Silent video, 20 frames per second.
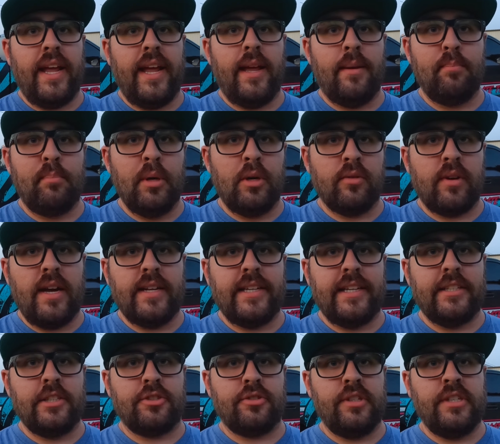and Built Right
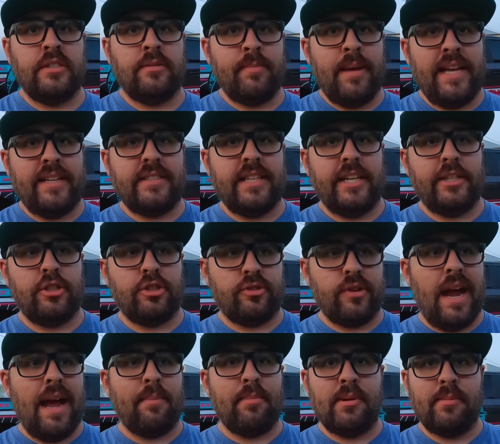Industries makes a
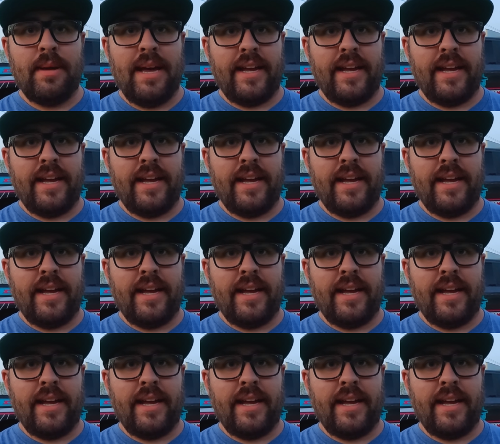strap and